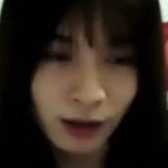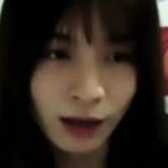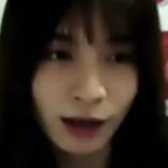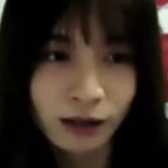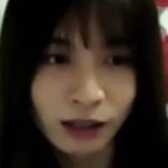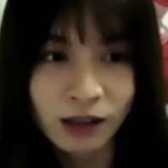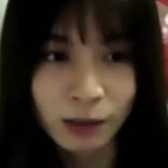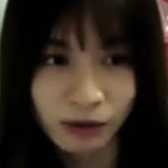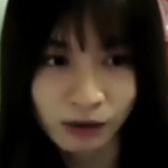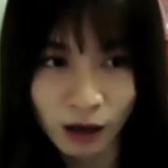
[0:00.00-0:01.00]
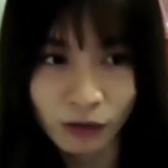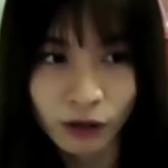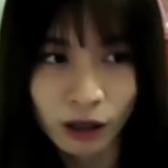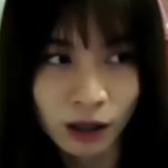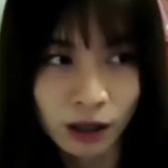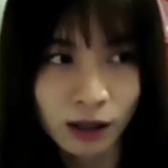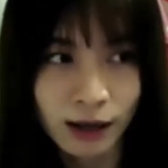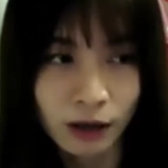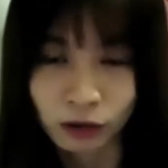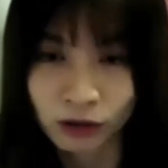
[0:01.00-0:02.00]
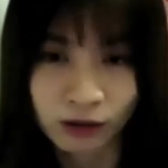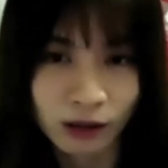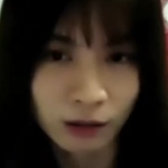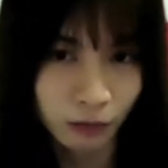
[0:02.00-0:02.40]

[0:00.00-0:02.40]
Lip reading: and they themselves are also selling